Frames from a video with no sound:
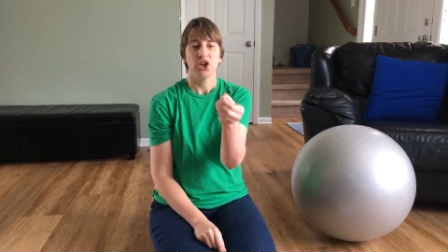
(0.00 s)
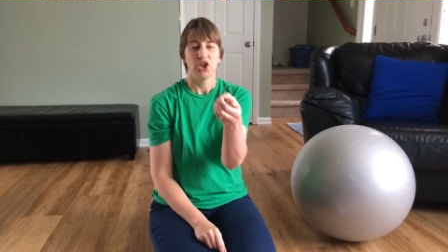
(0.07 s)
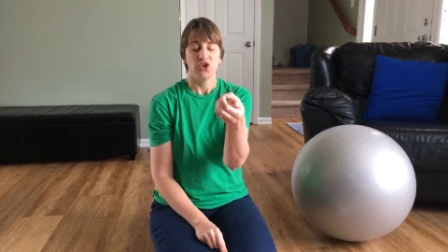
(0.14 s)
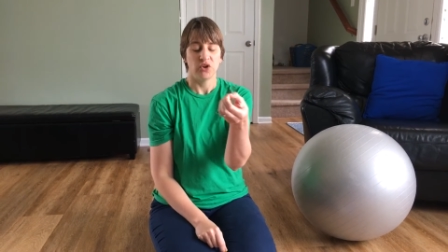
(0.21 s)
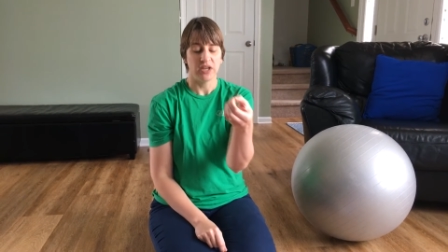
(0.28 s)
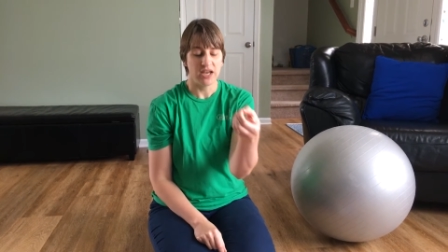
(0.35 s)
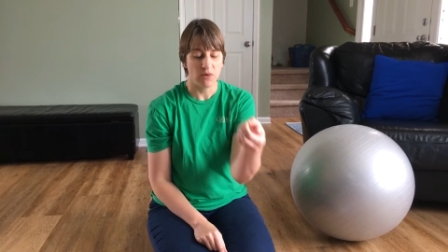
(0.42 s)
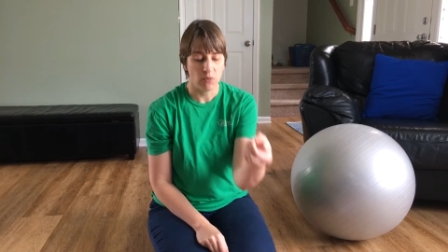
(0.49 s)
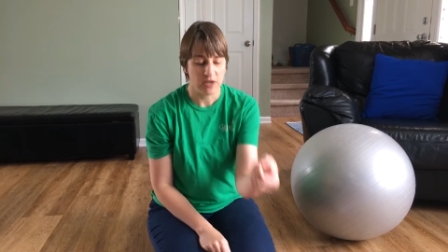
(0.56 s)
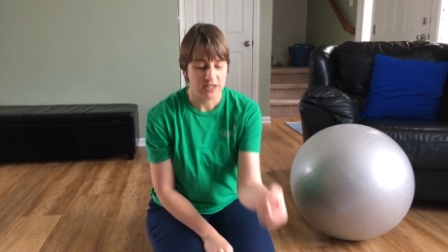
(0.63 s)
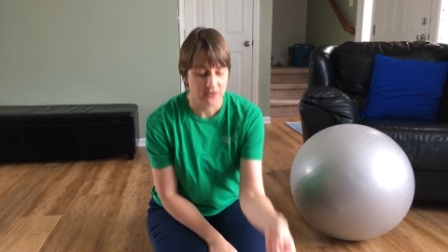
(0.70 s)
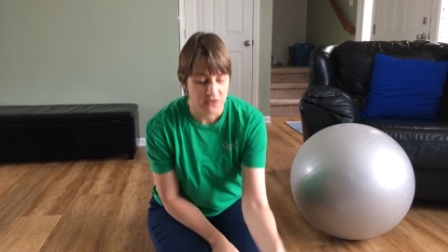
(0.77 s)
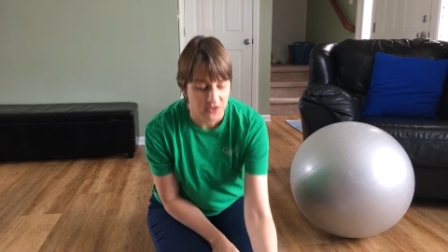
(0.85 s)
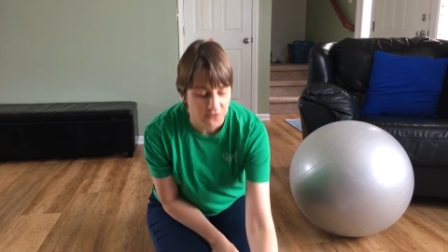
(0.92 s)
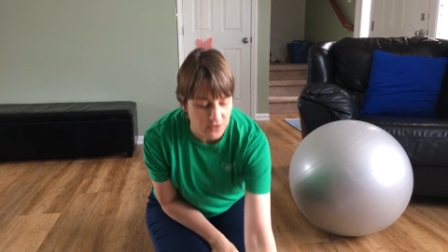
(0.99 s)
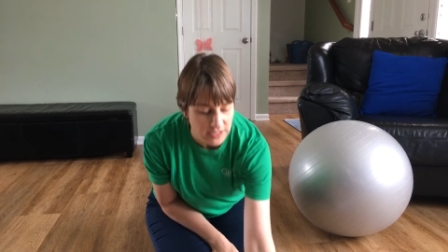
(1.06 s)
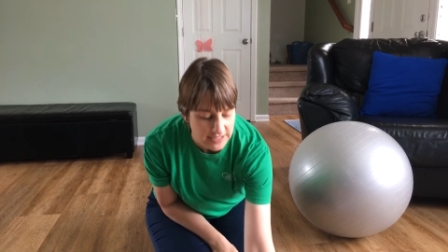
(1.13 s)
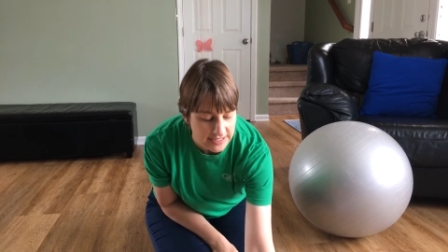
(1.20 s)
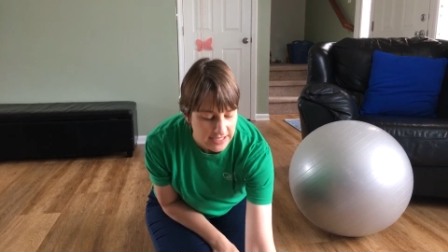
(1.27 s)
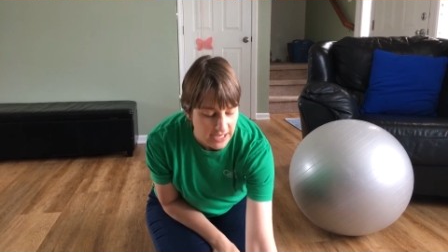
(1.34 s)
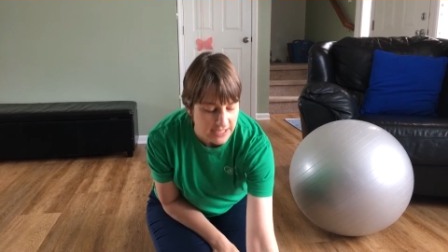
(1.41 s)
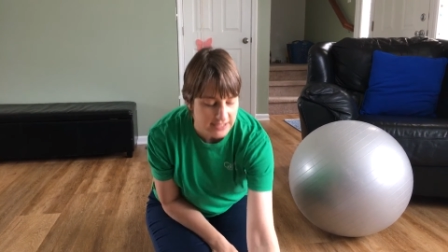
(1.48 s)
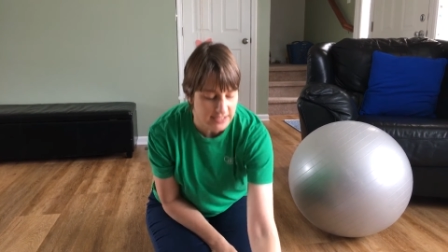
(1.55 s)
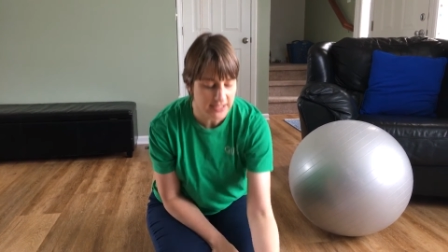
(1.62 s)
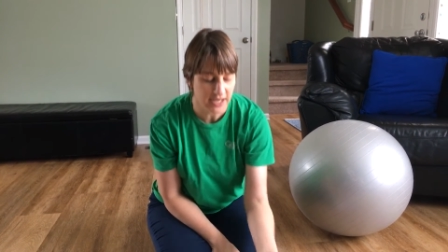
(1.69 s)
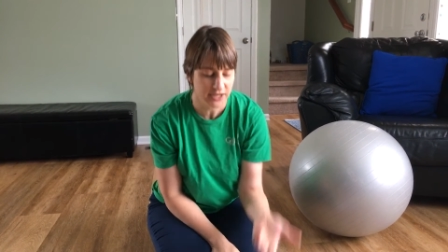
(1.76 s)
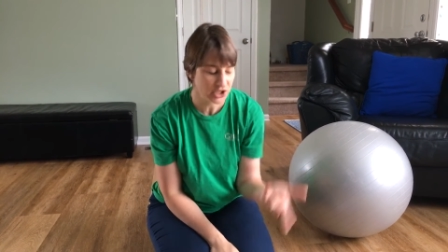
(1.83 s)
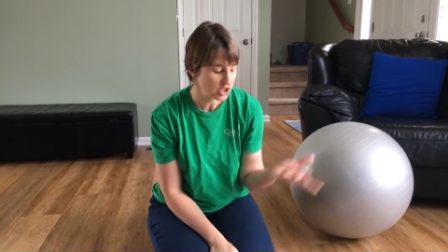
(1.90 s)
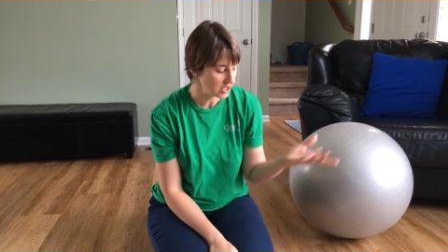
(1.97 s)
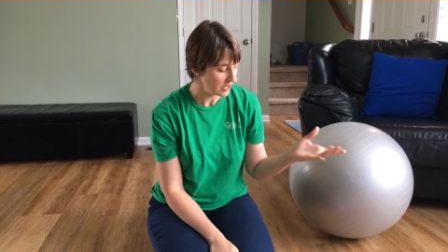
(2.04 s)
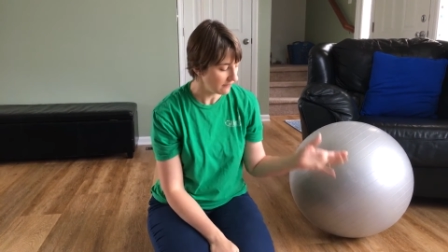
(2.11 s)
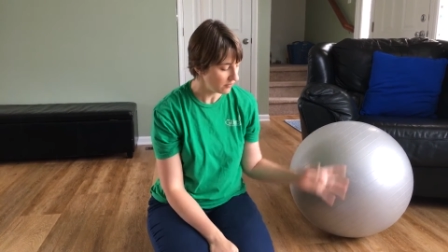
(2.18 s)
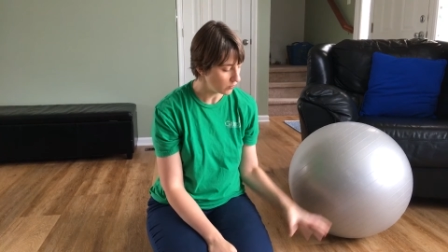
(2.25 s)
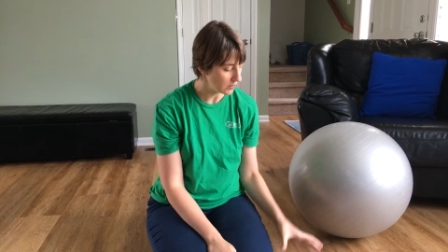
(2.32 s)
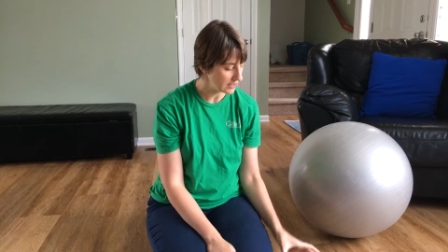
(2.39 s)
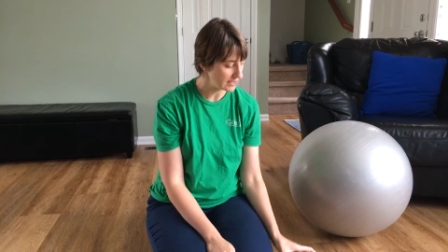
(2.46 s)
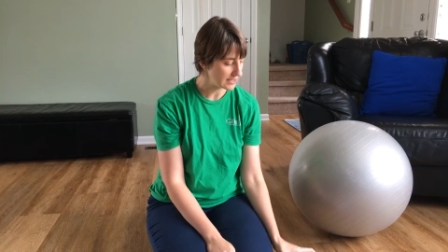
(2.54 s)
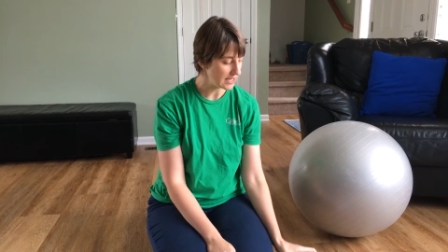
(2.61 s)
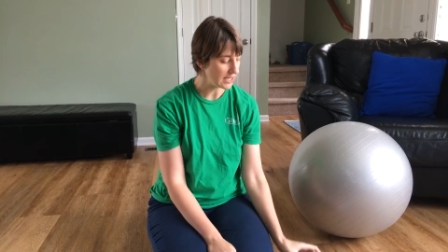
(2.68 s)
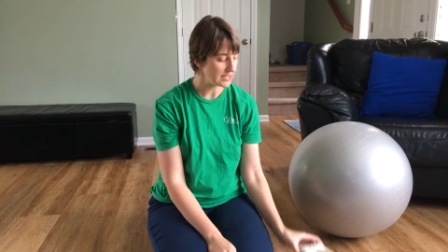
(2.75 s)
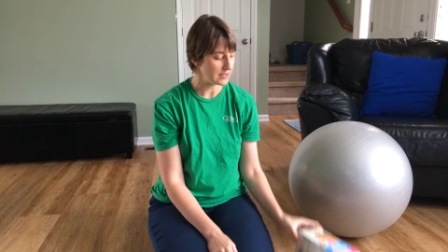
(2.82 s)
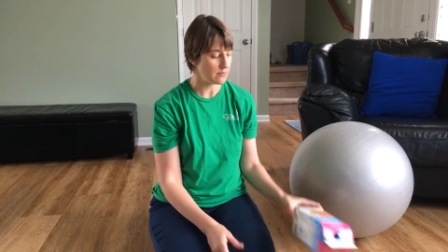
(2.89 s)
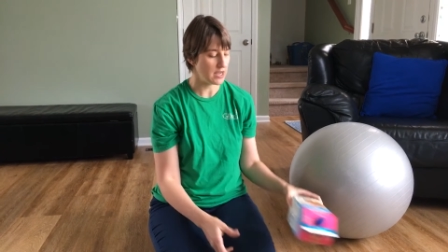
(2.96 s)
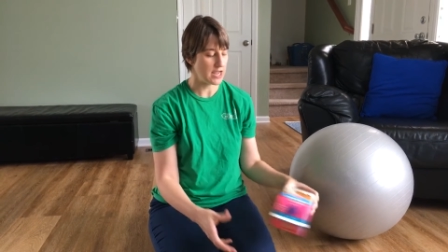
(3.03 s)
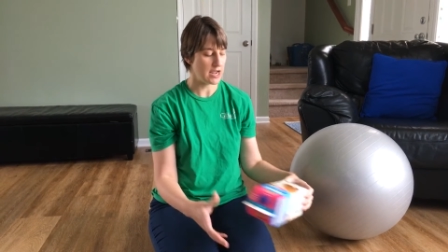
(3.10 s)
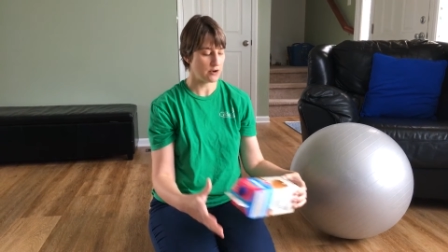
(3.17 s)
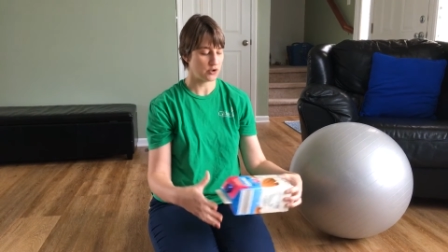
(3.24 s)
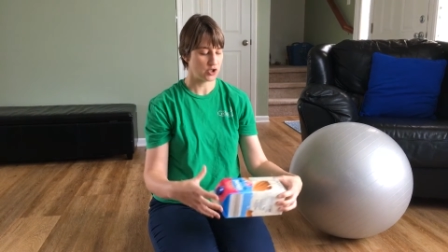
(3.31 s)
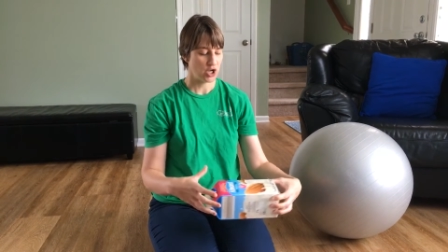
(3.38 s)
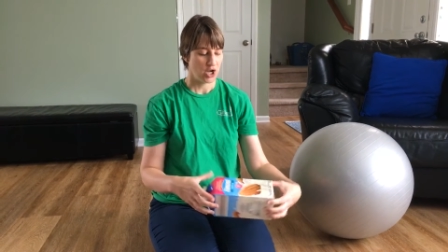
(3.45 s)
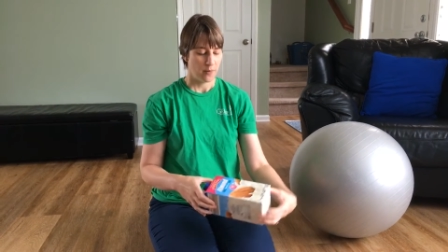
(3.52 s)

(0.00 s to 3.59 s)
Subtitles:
You can get ones of different sizes. I just have the one size at my house,